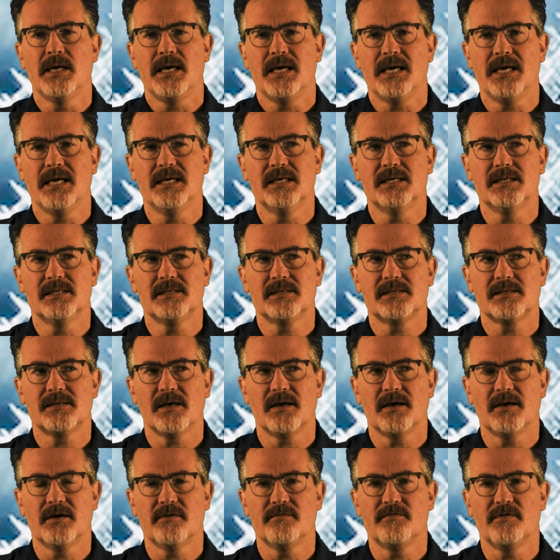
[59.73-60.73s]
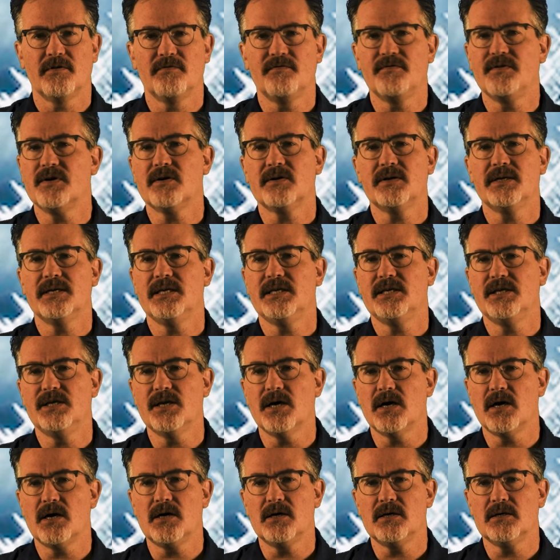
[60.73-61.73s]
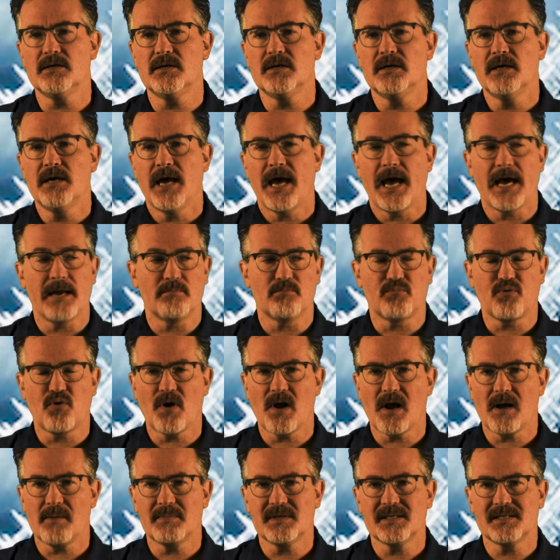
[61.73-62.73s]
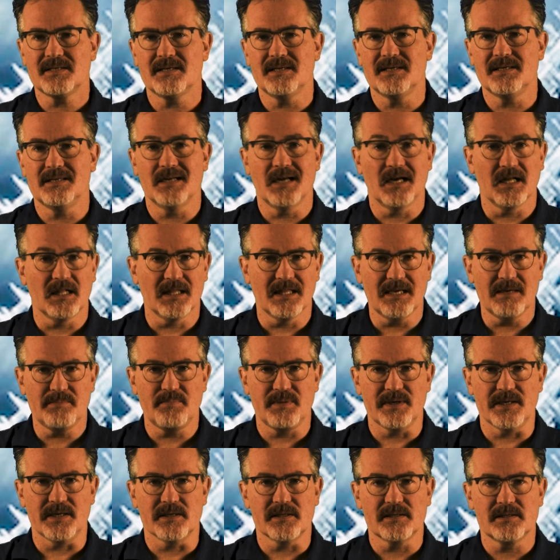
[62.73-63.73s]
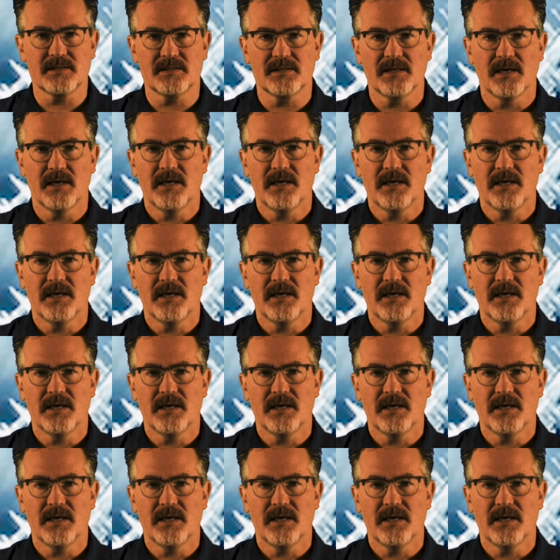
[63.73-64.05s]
is of a very young and promising Alypius